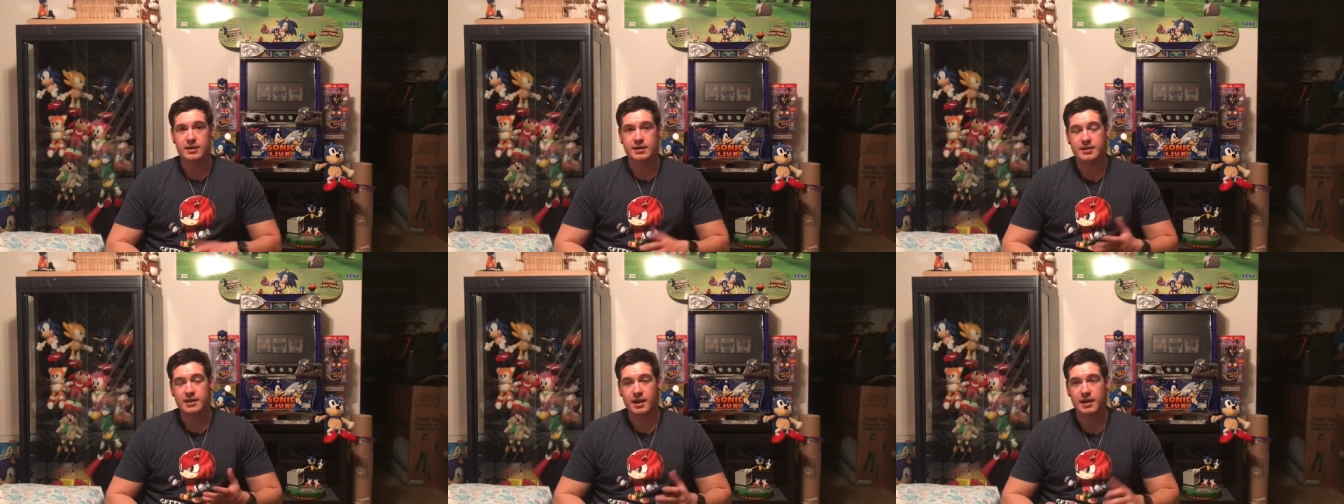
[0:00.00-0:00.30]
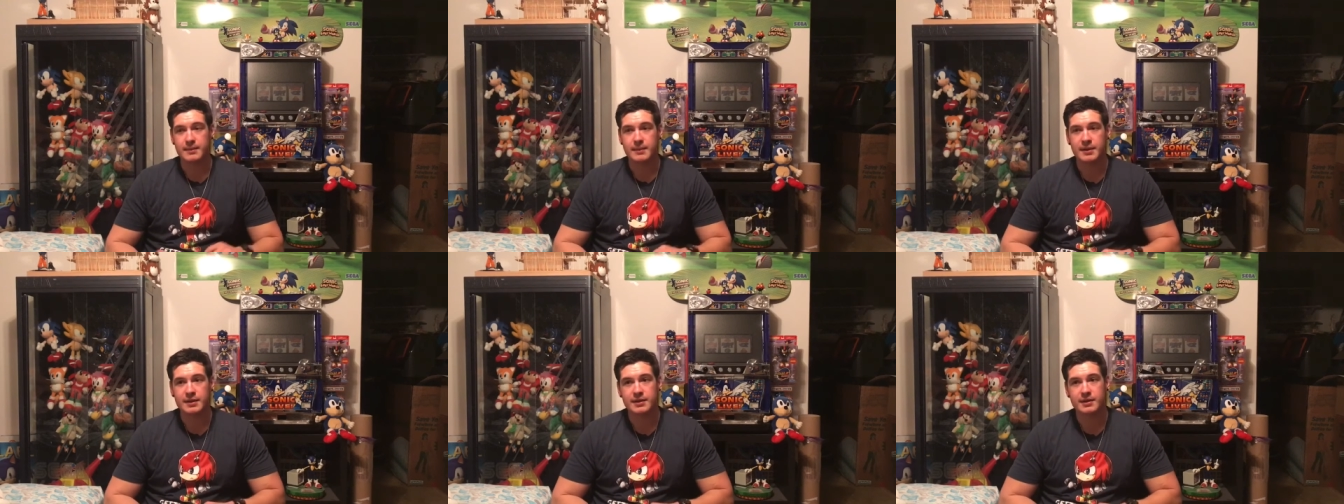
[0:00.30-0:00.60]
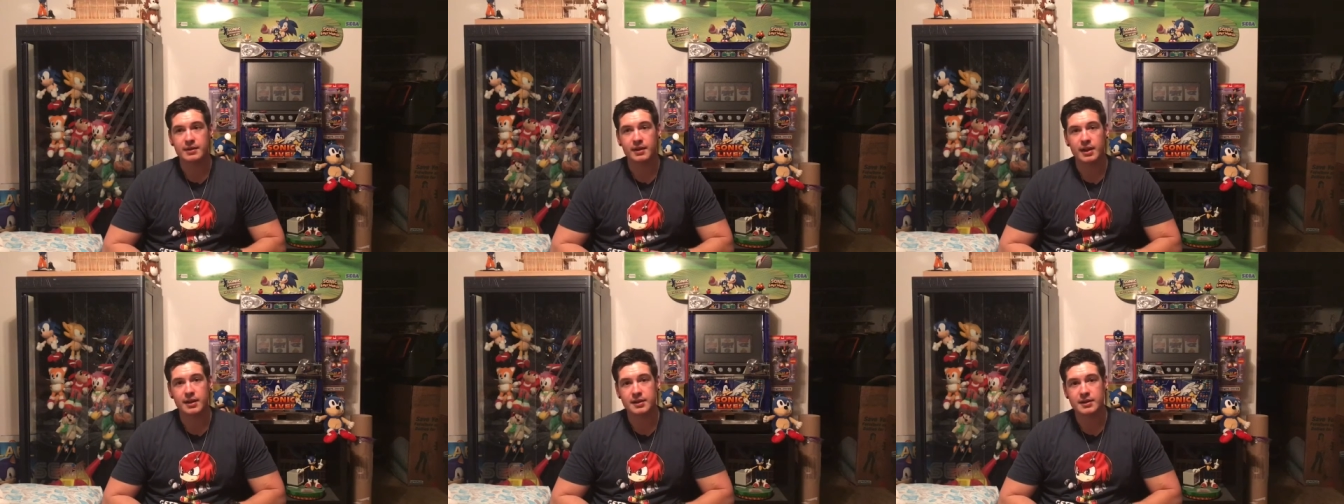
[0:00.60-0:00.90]
because I had been
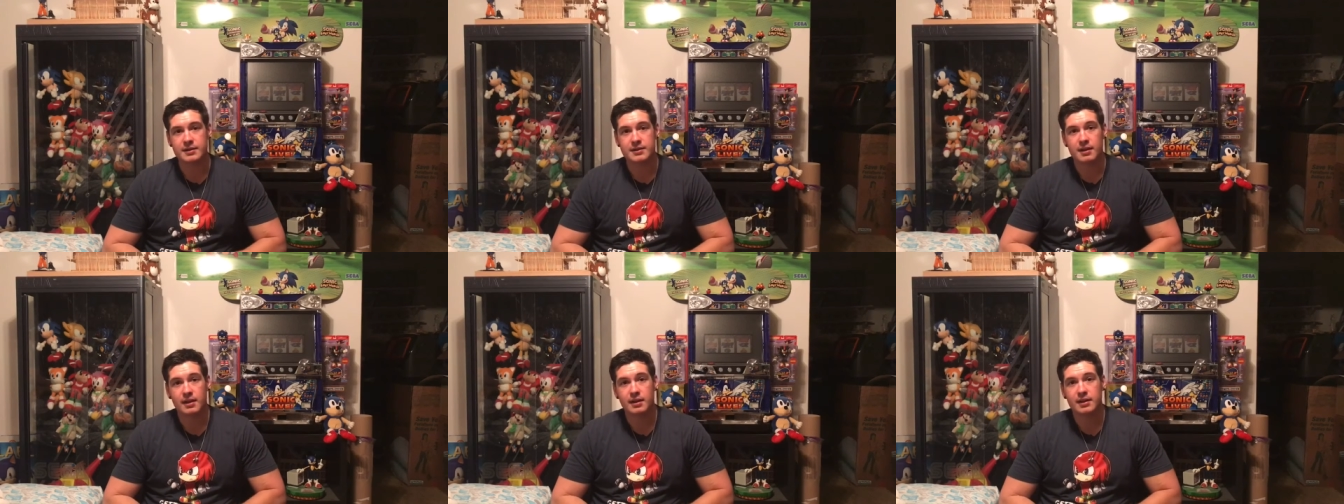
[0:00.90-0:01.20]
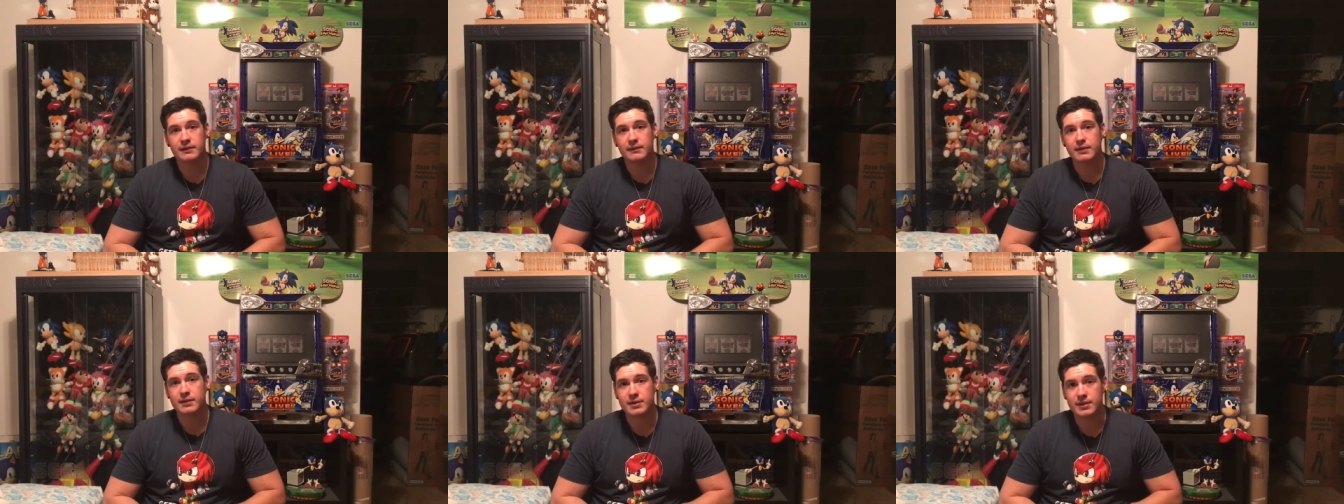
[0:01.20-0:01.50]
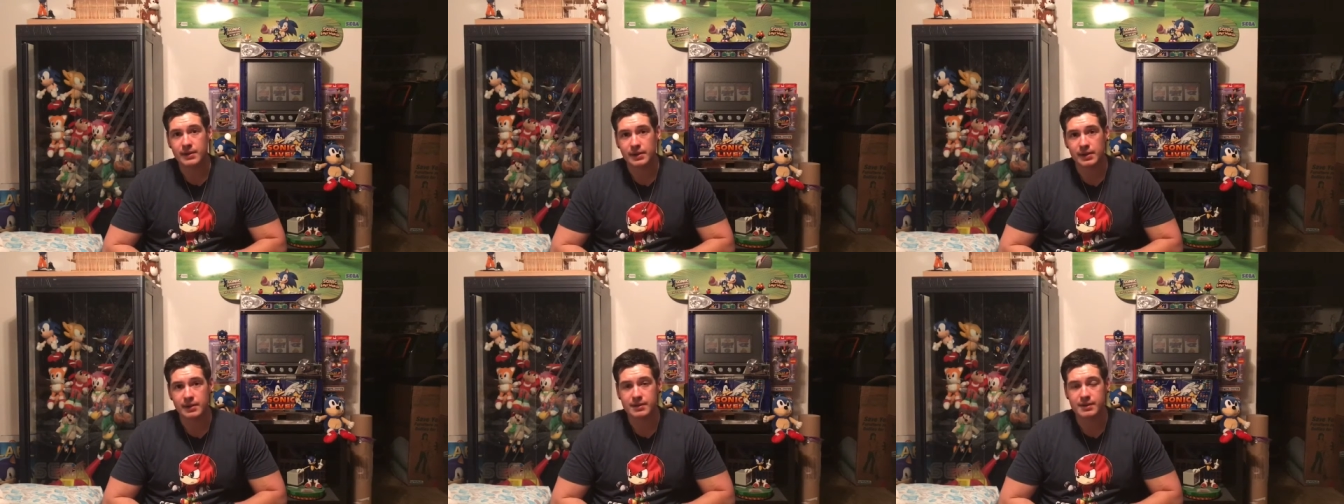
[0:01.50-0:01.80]
collecting Sonic for
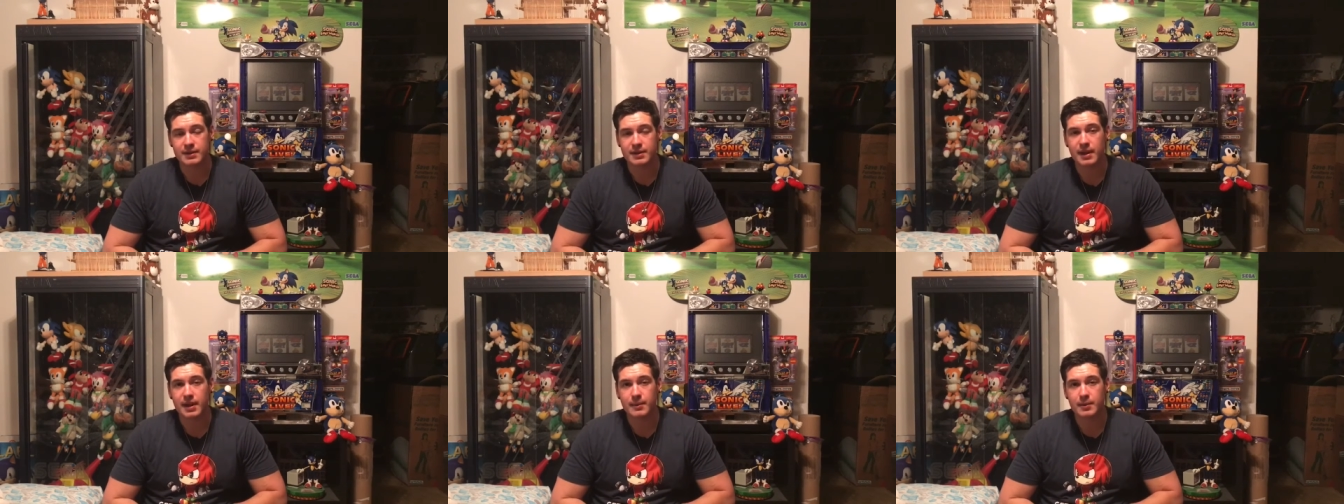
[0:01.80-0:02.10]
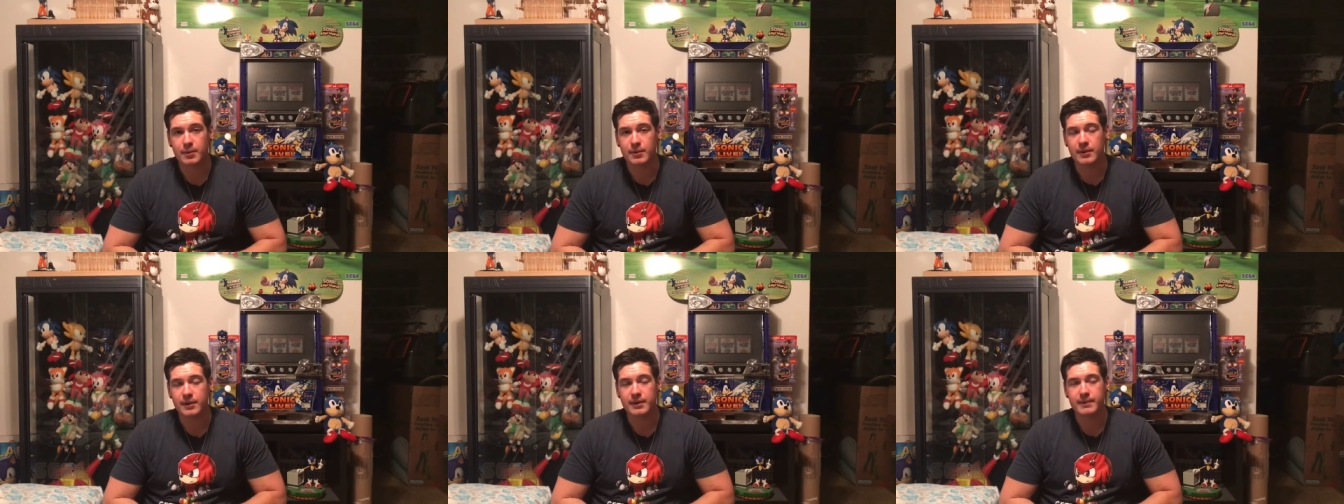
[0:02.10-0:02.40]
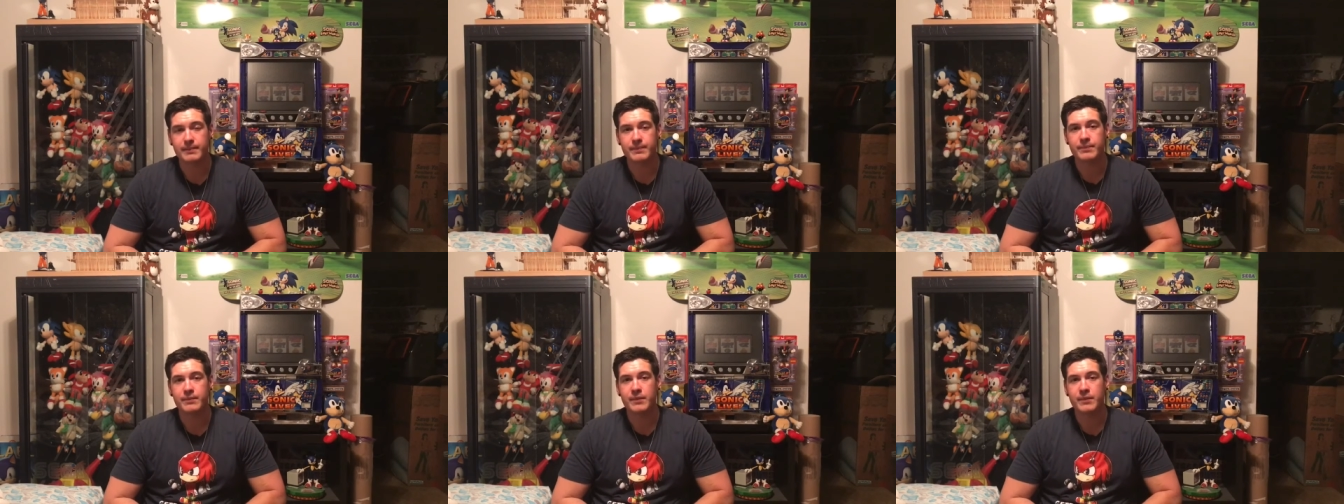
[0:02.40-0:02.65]
2 years at that point.